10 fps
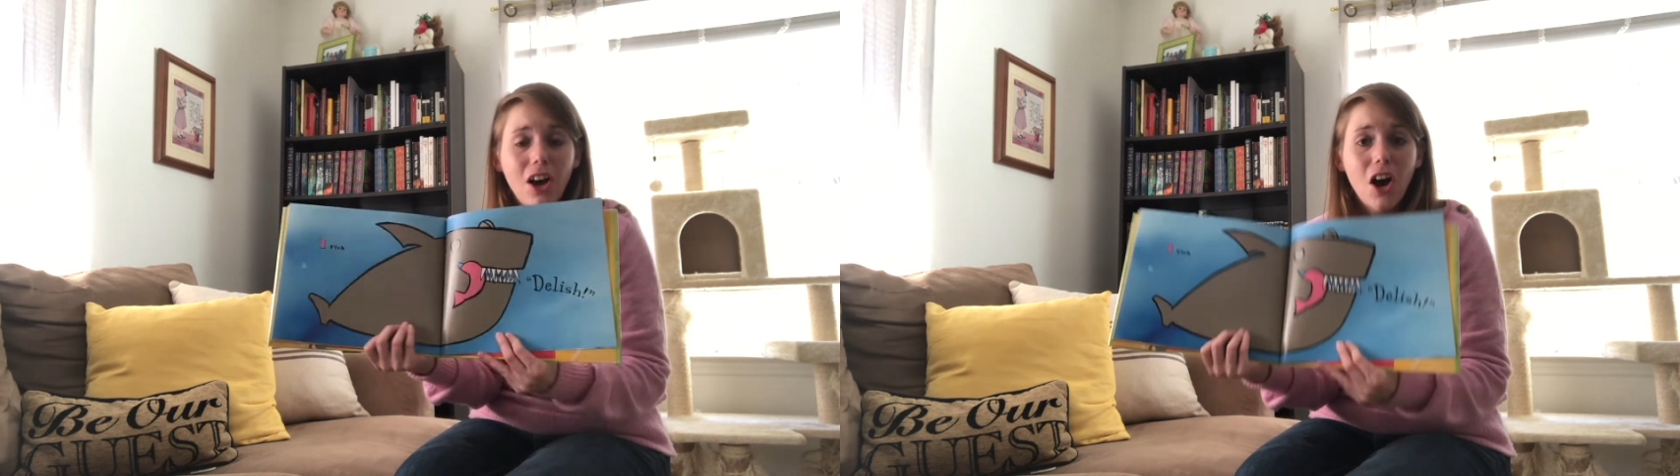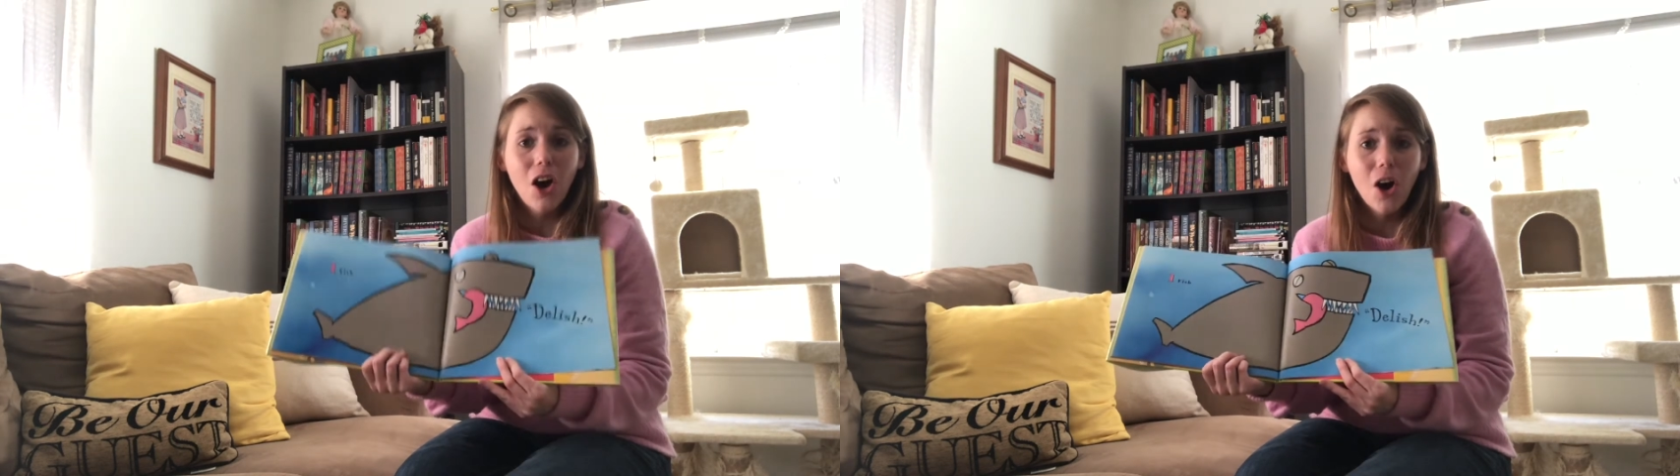
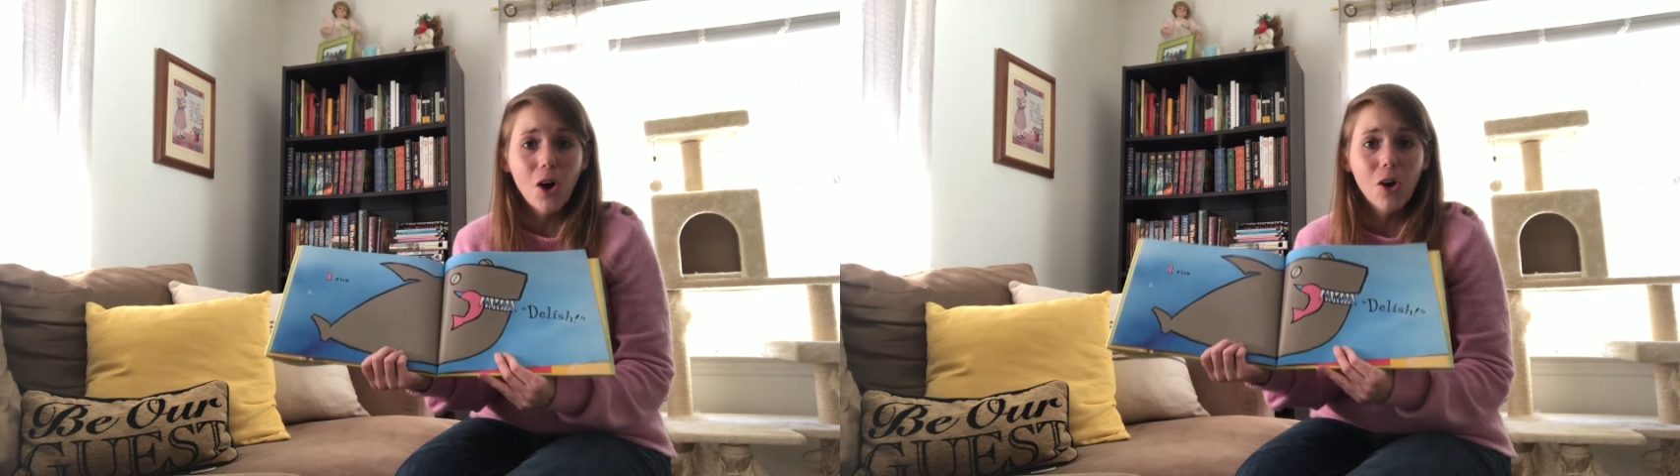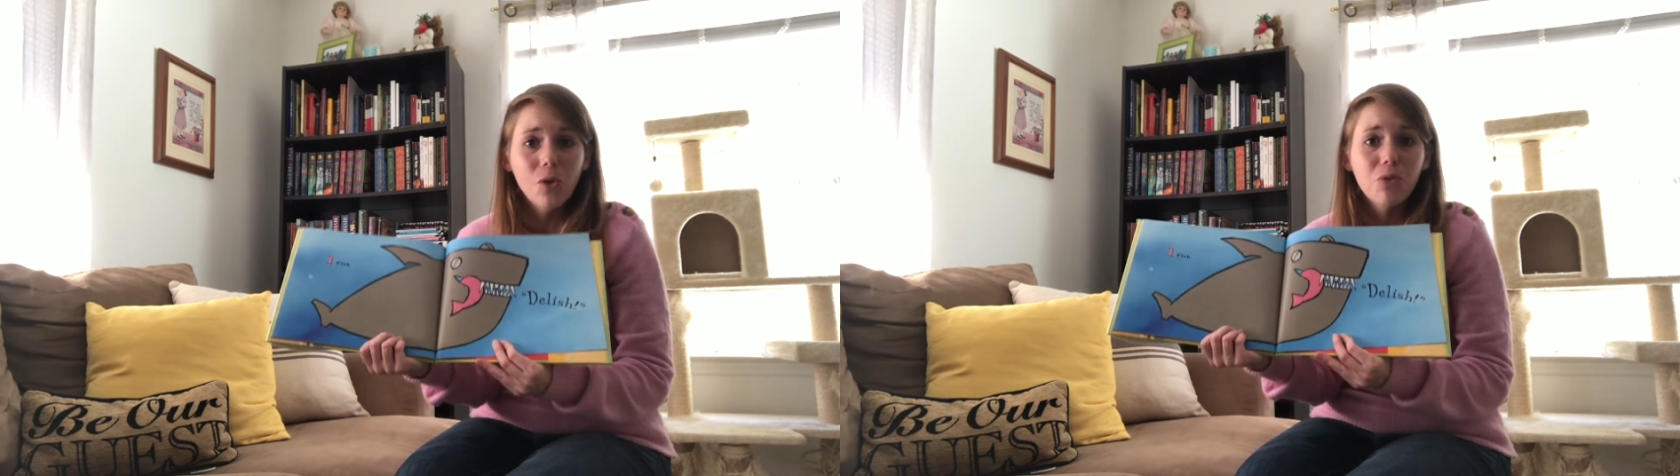
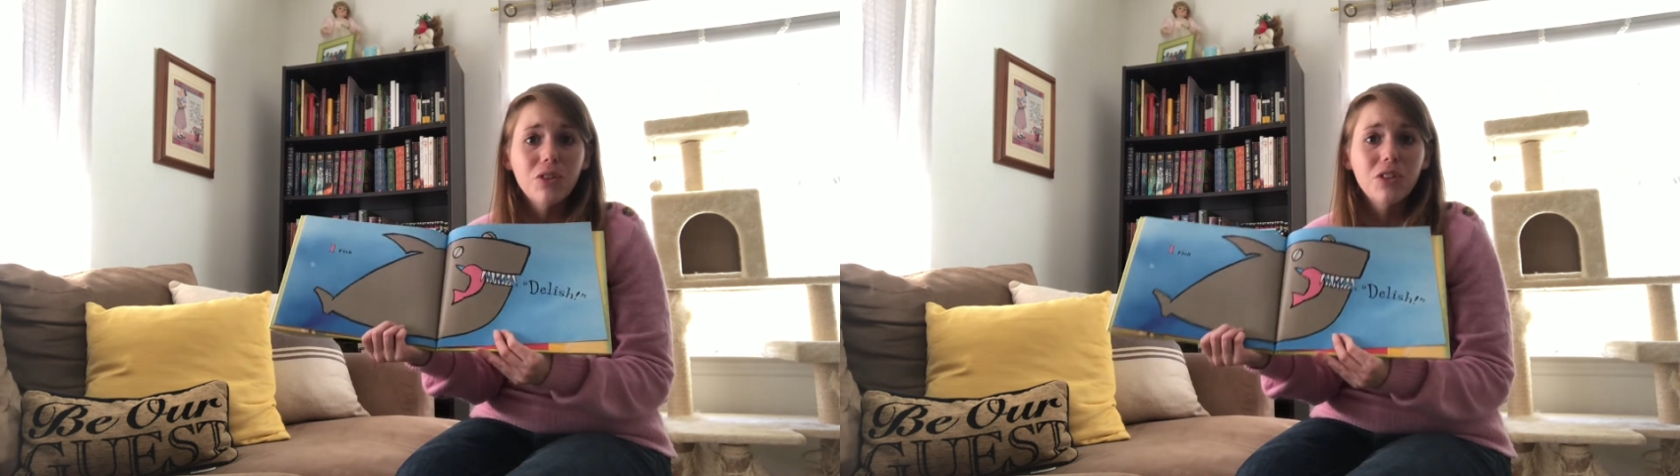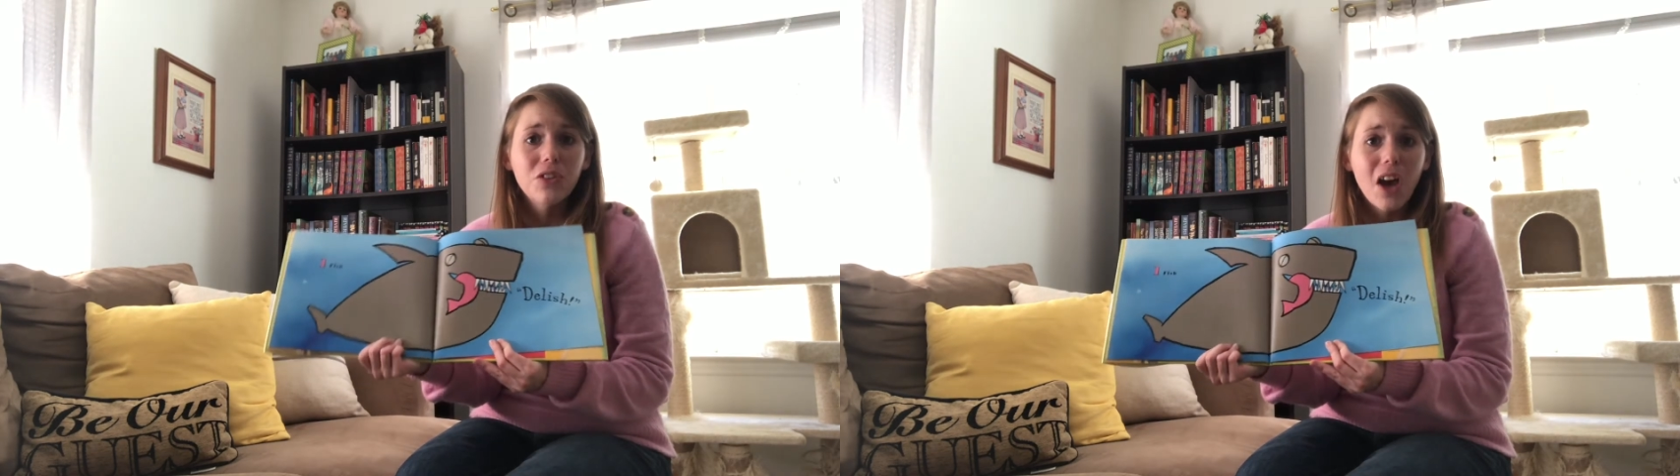Oh
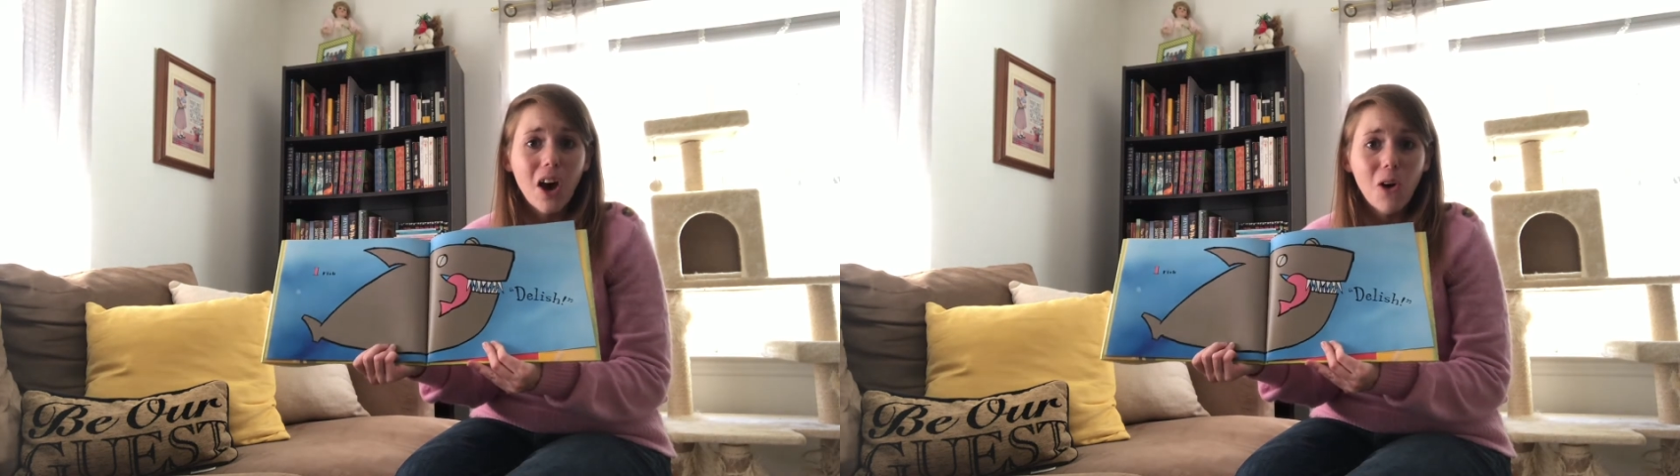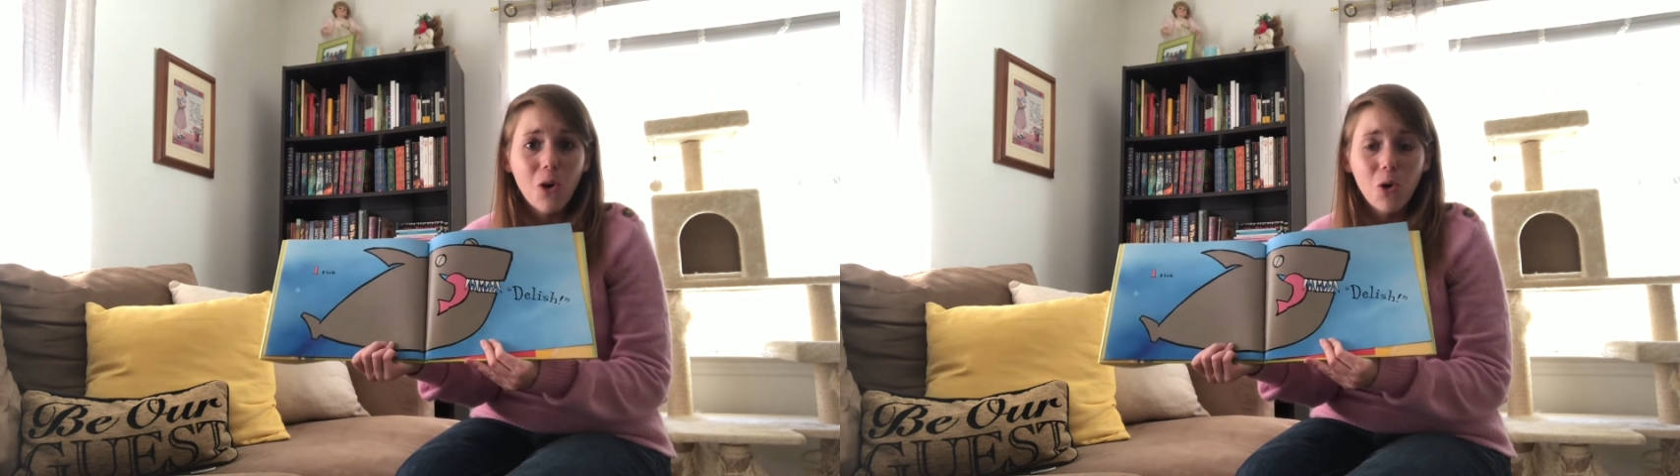
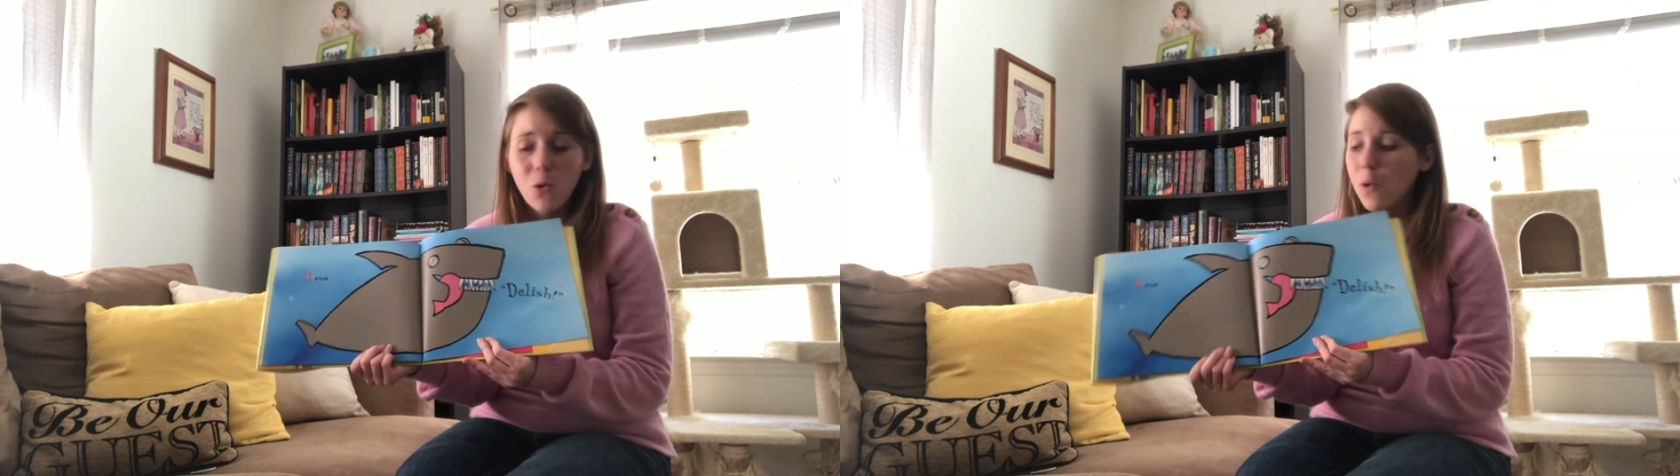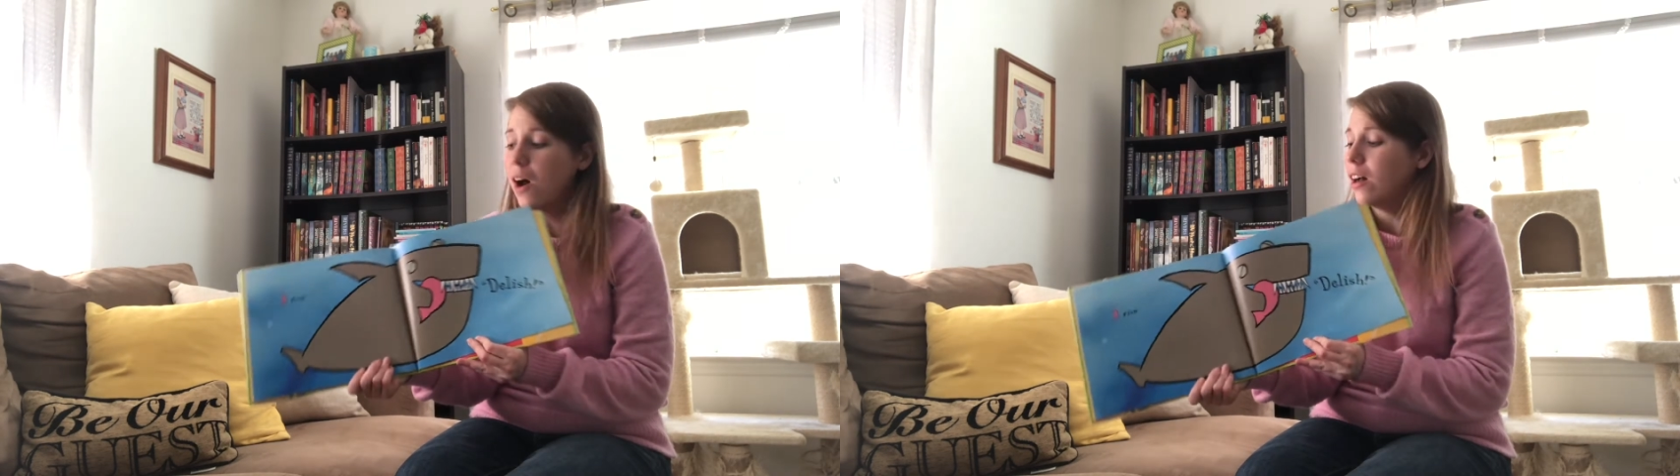
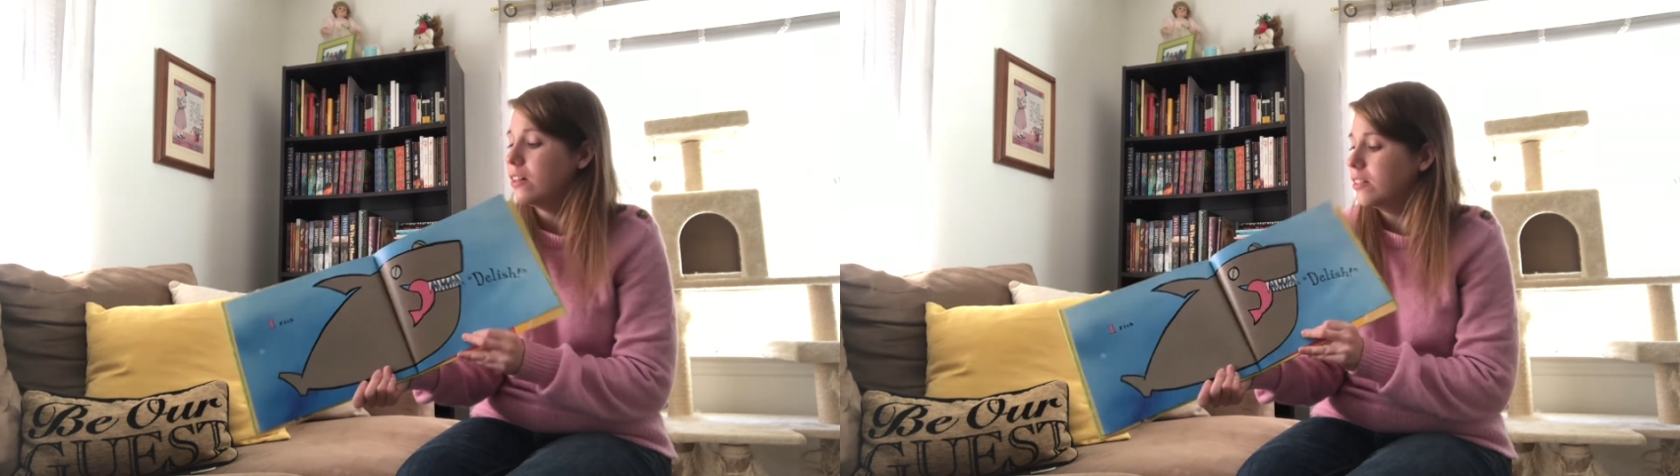no.